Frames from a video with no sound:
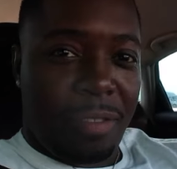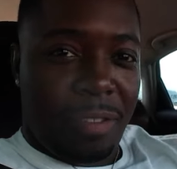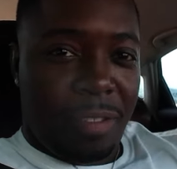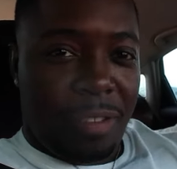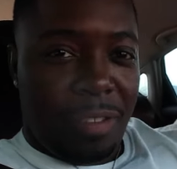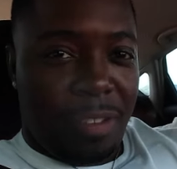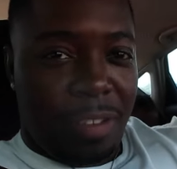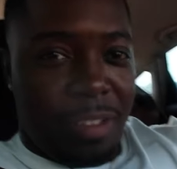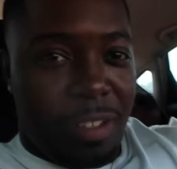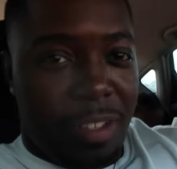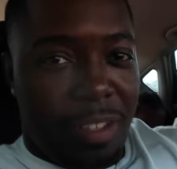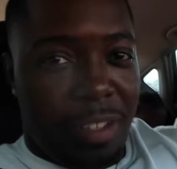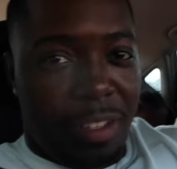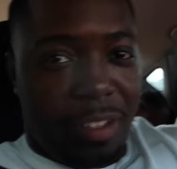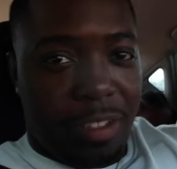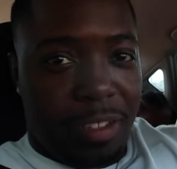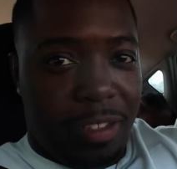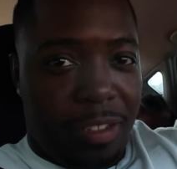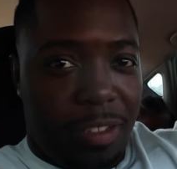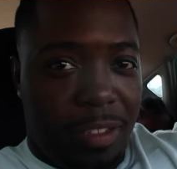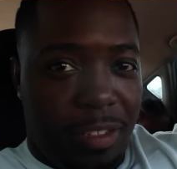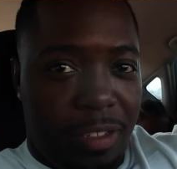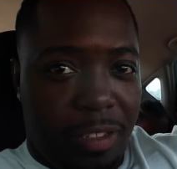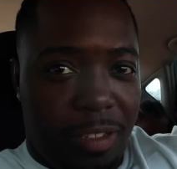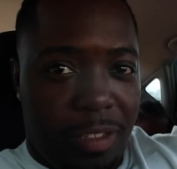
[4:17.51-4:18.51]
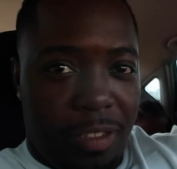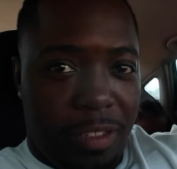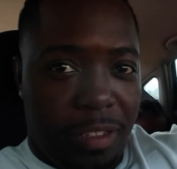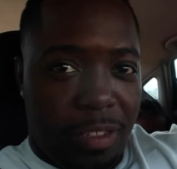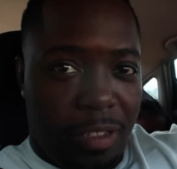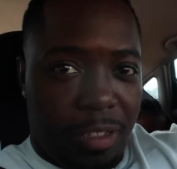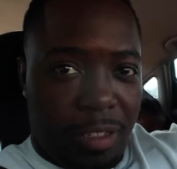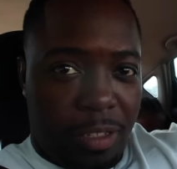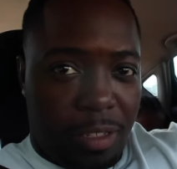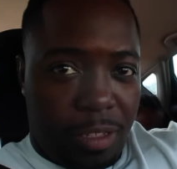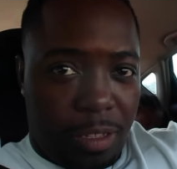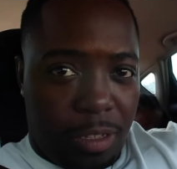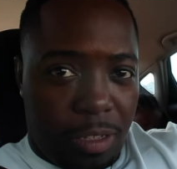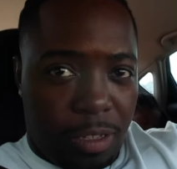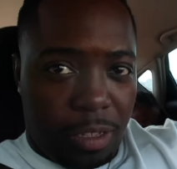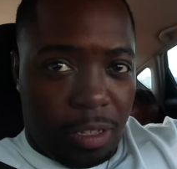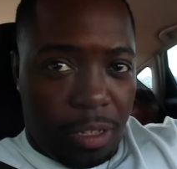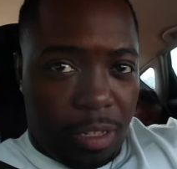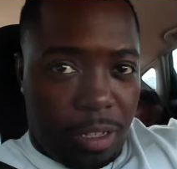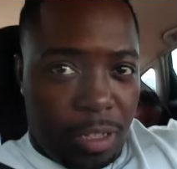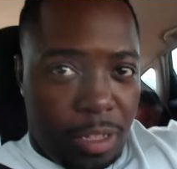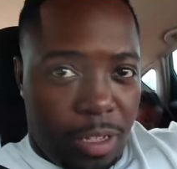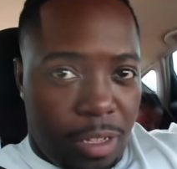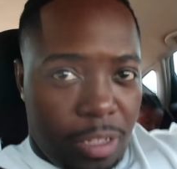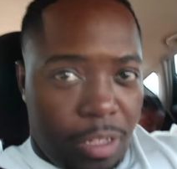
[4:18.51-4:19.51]
what it's supposed
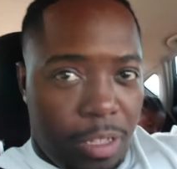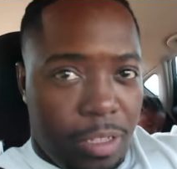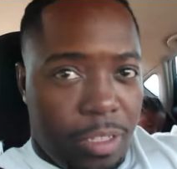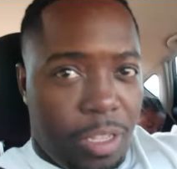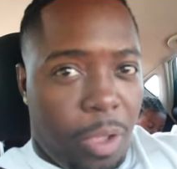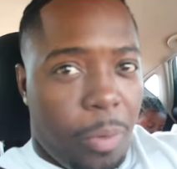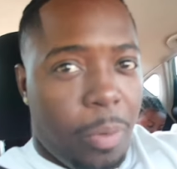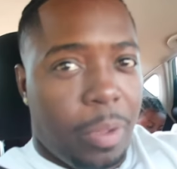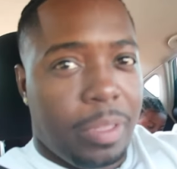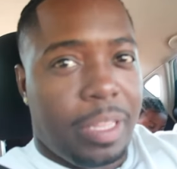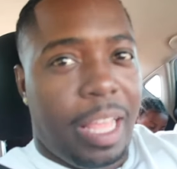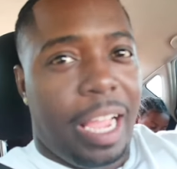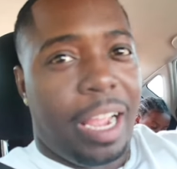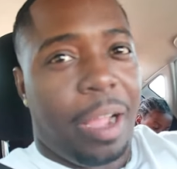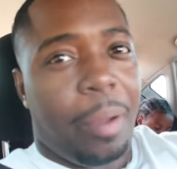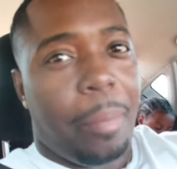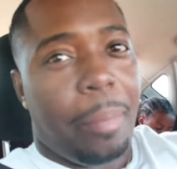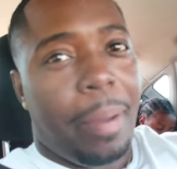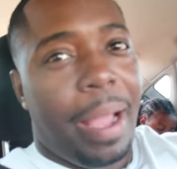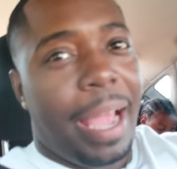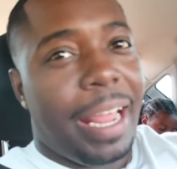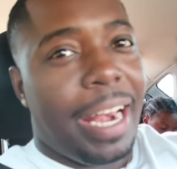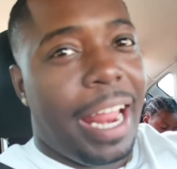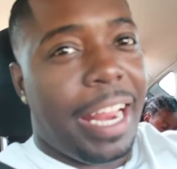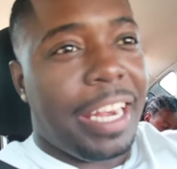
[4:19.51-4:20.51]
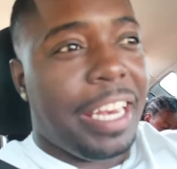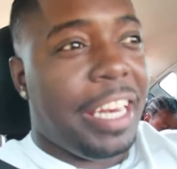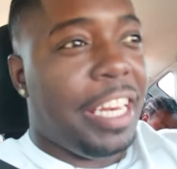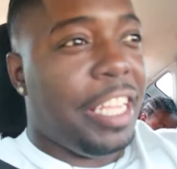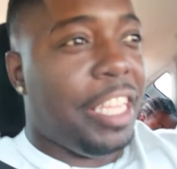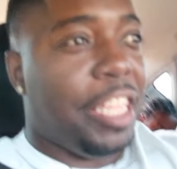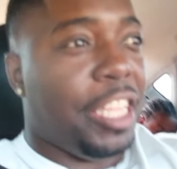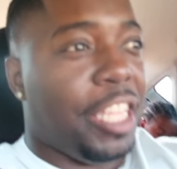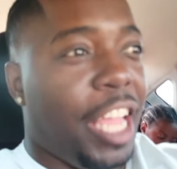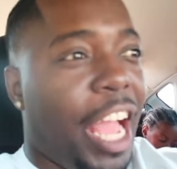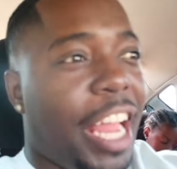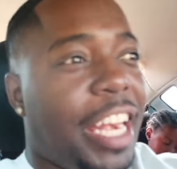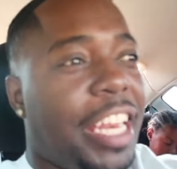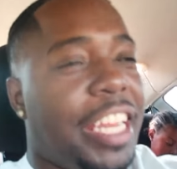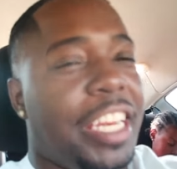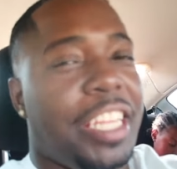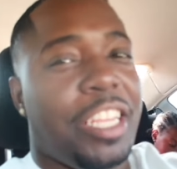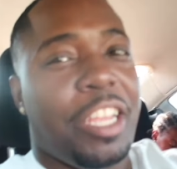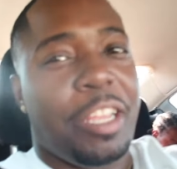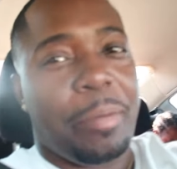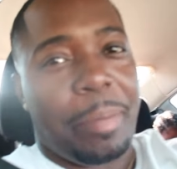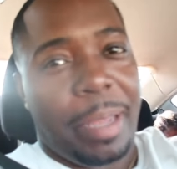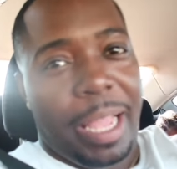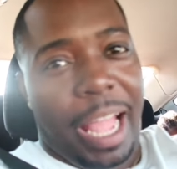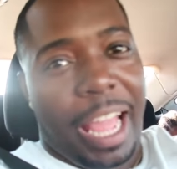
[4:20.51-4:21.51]
to get. So one thing about it, I need to I need to
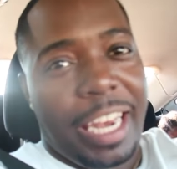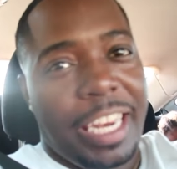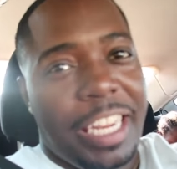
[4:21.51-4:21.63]
get back.